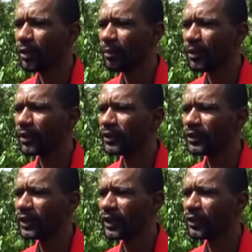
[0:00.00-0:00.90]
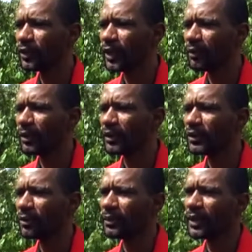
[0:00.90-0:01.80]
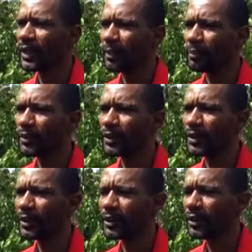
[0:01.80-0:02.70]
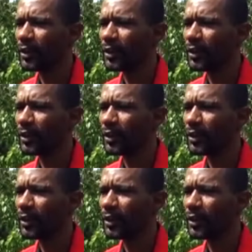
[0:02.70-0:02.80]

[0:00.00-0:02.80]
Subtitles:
persons can know that, well, something happened there,